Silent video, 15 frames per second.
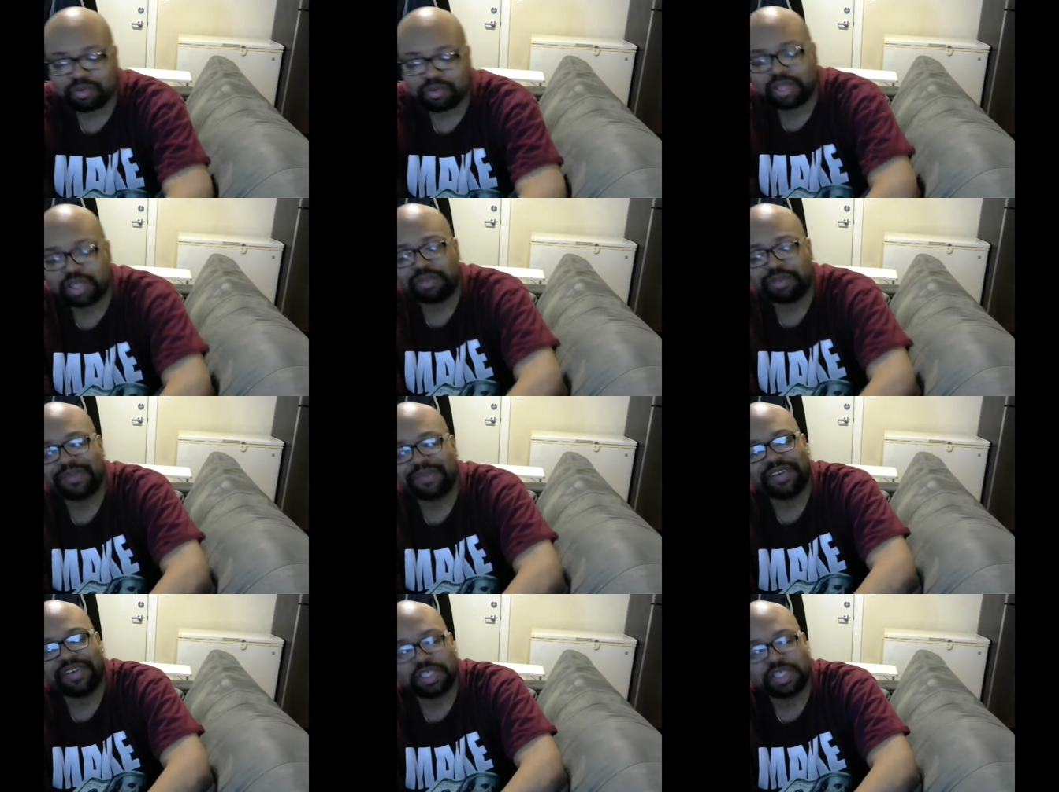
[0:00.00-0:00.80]
whether
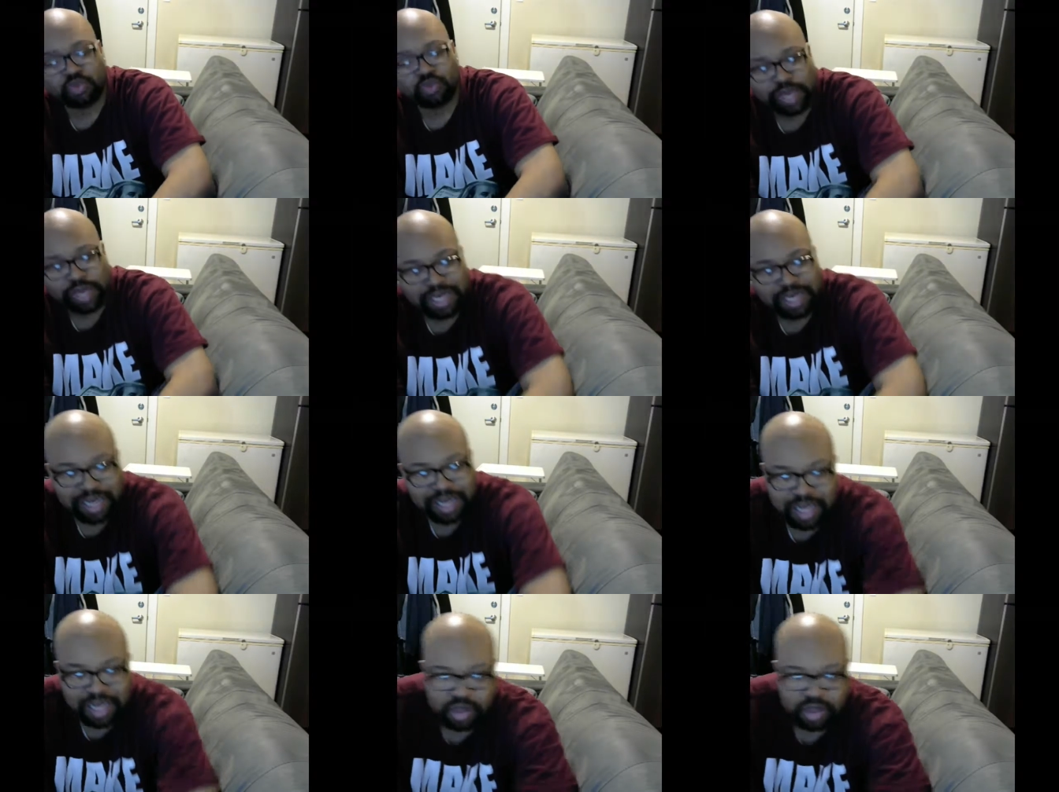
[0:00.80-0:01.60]
babyfaces win a
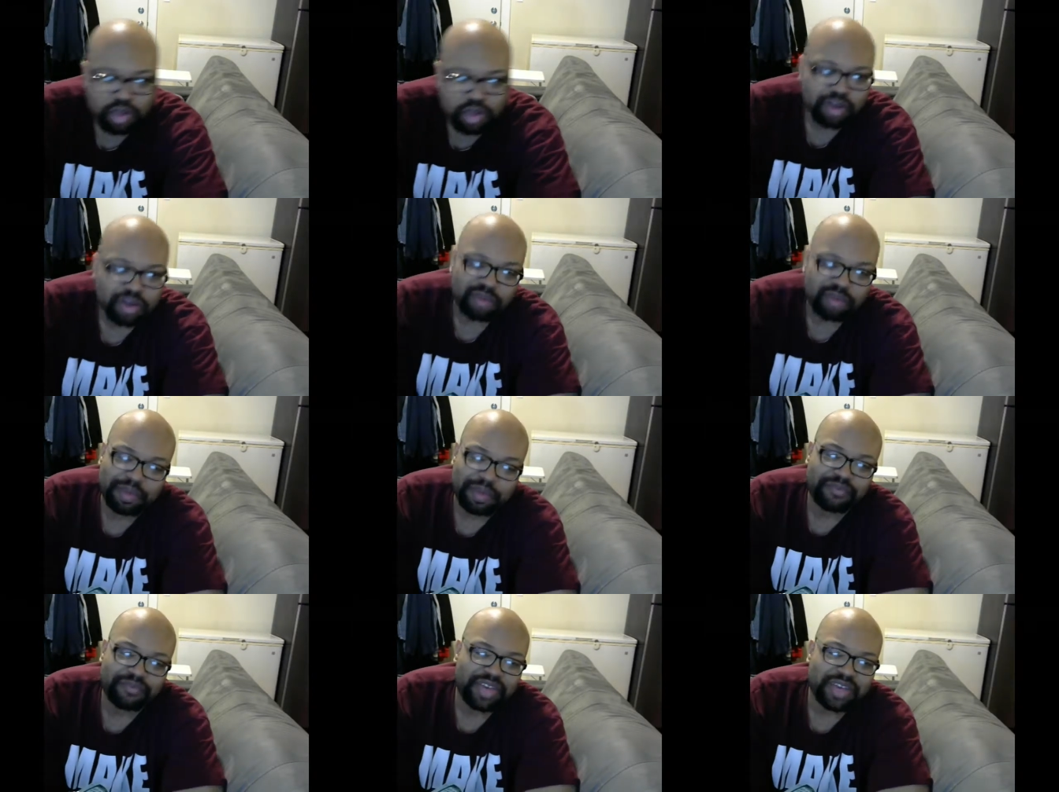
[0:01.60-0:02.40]
lot or
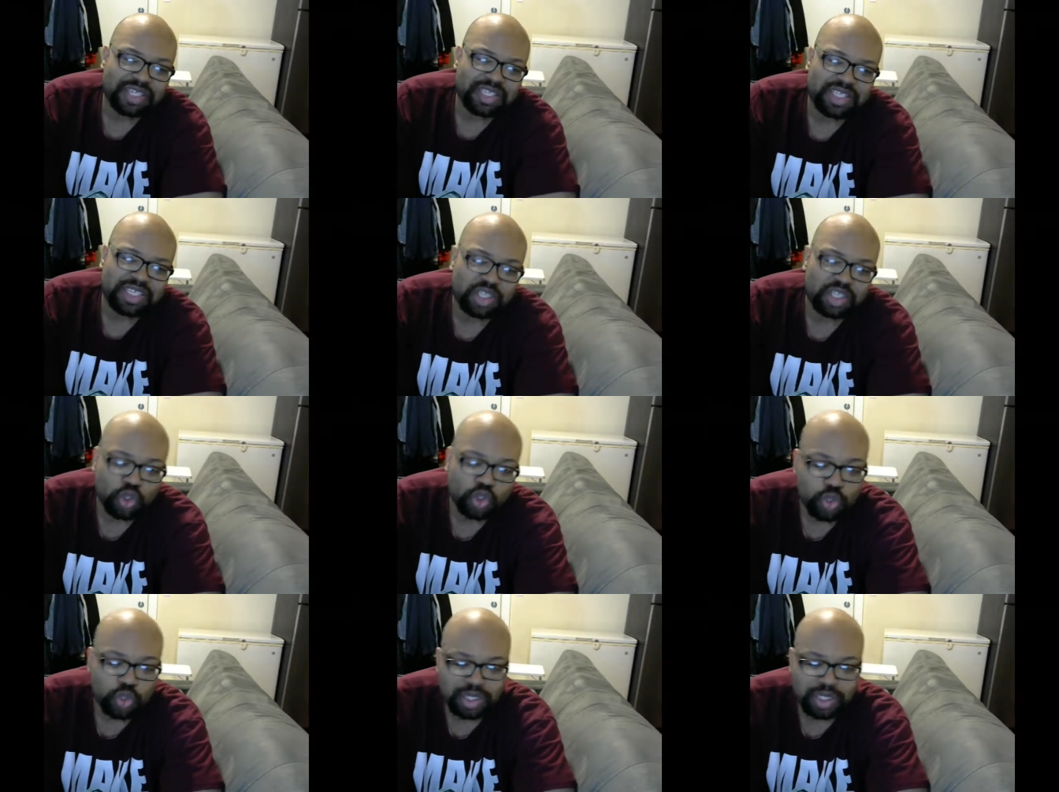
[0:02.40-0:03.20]
babyfaces
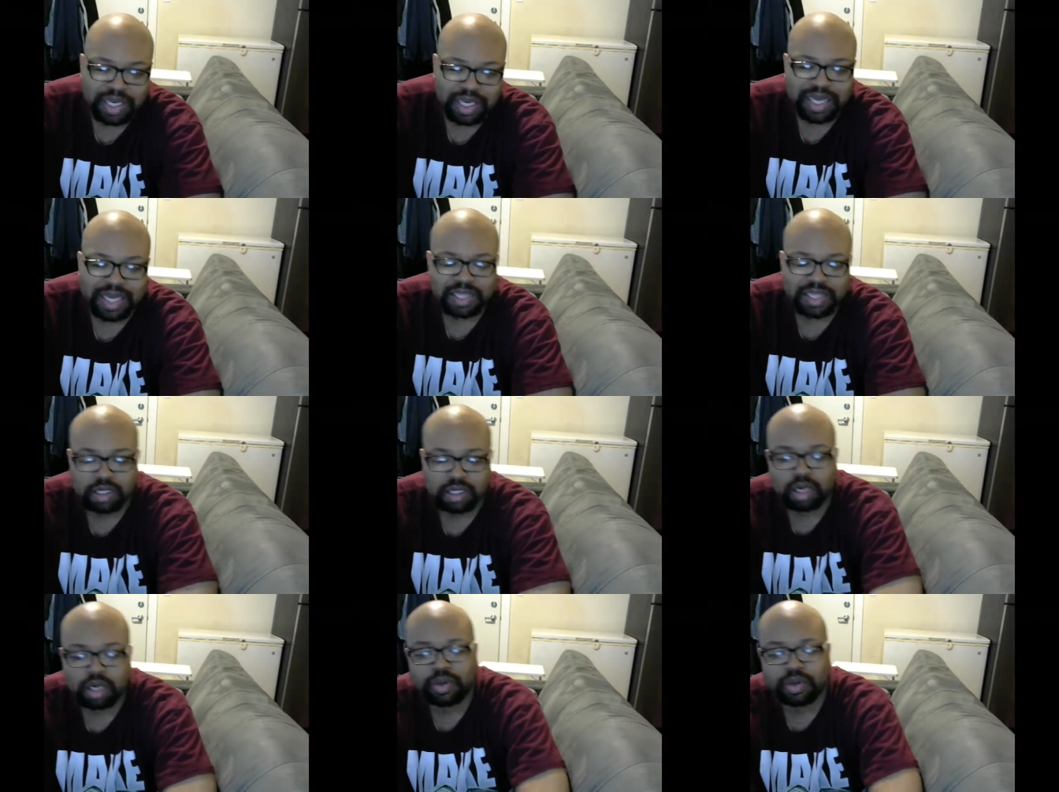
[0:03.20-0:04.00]
lose a lot, it's
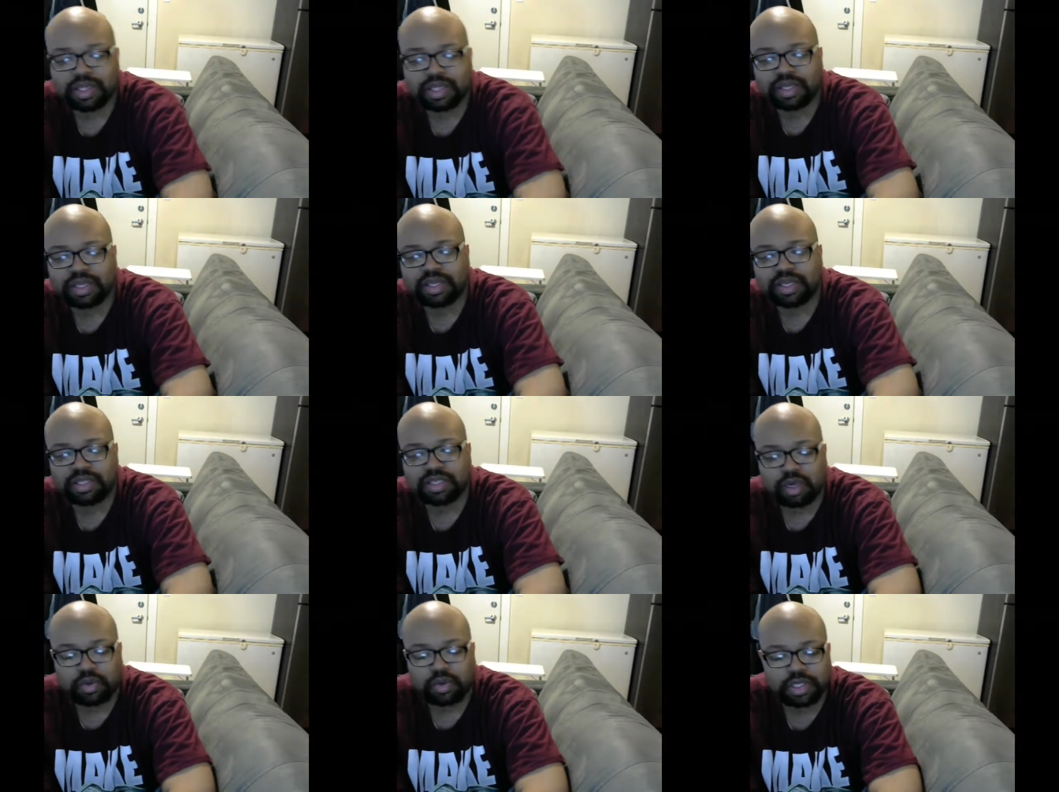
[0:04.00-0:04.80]
all it,
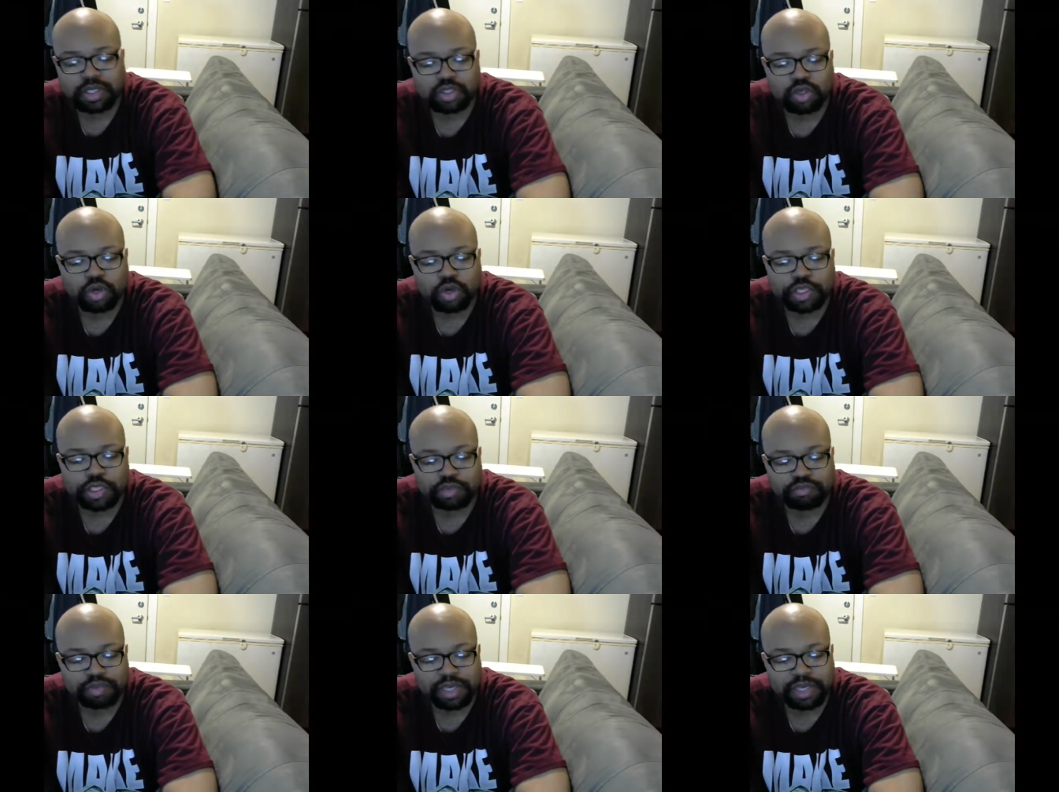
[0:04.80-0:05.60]
it's always going
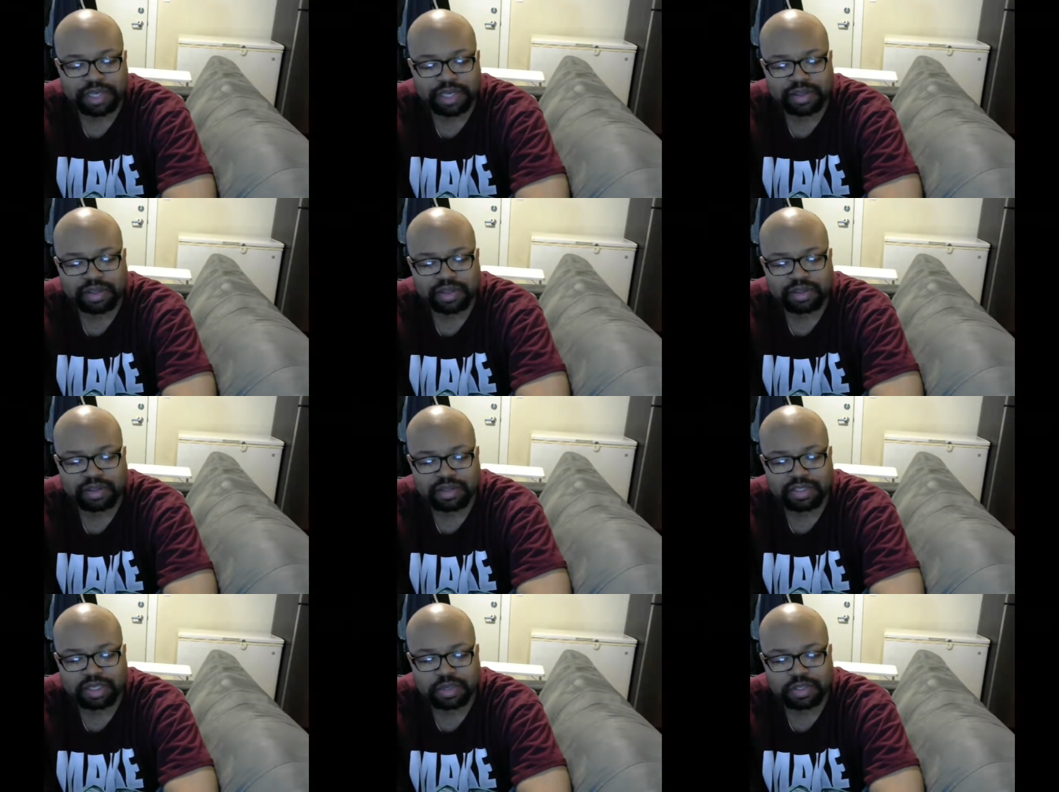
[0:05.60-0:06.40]
to be
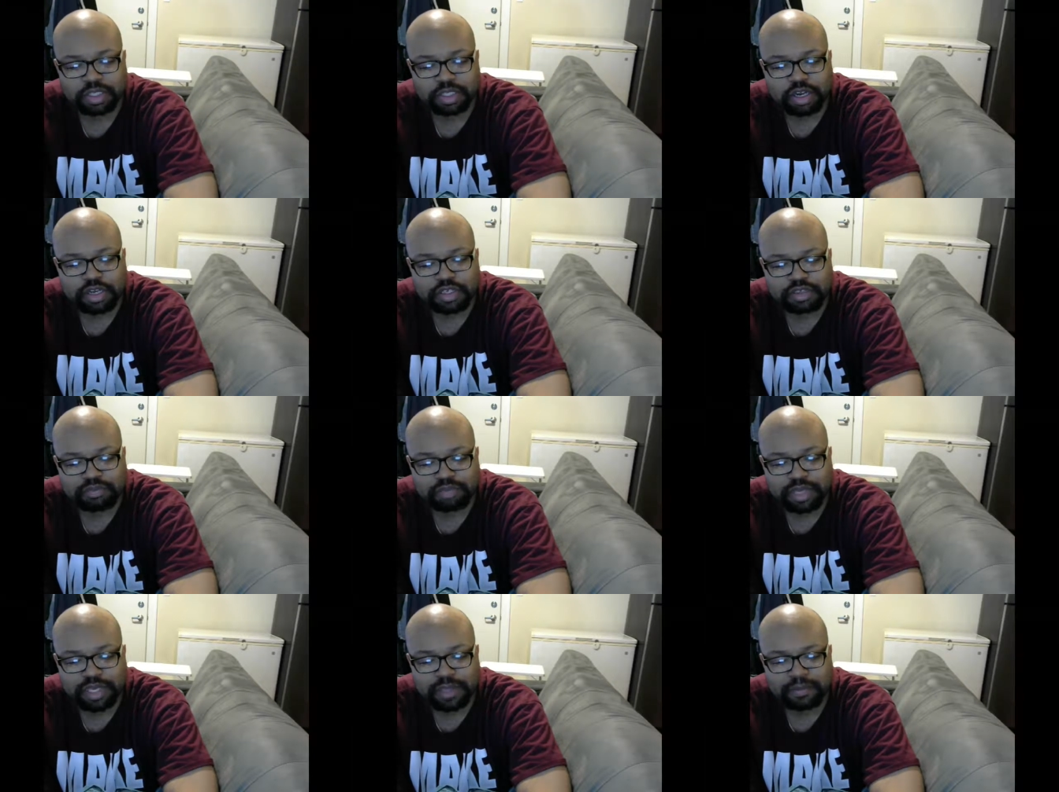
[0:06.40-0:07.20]
it's always going to
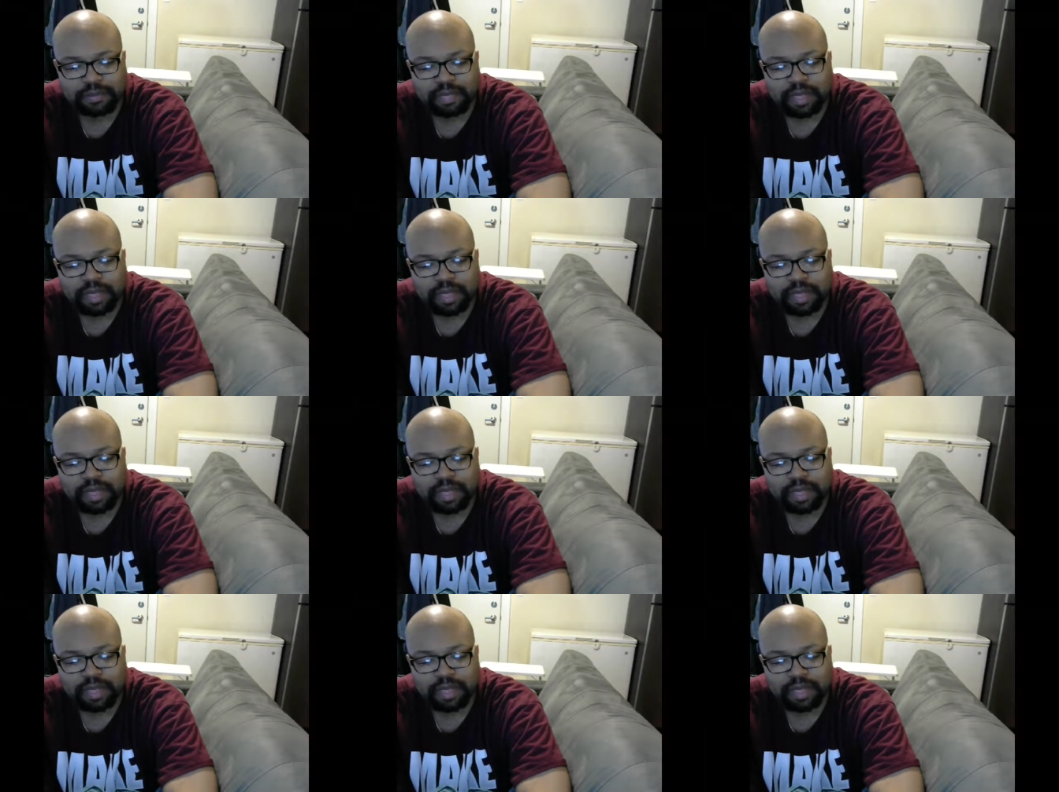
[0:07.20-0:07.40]
be